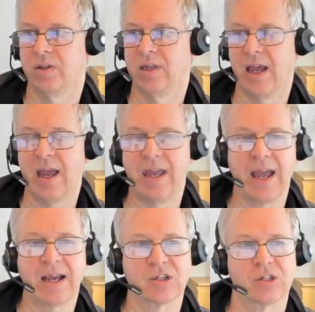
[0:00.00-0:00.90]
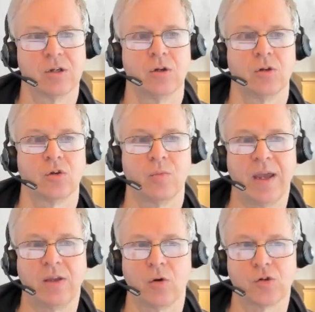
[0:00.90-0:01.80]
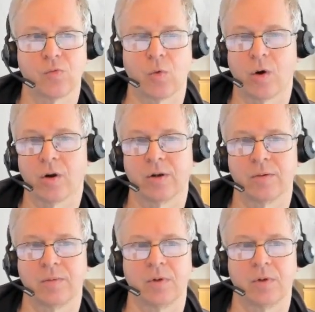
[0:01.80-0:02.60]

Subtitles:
the AX to make those work.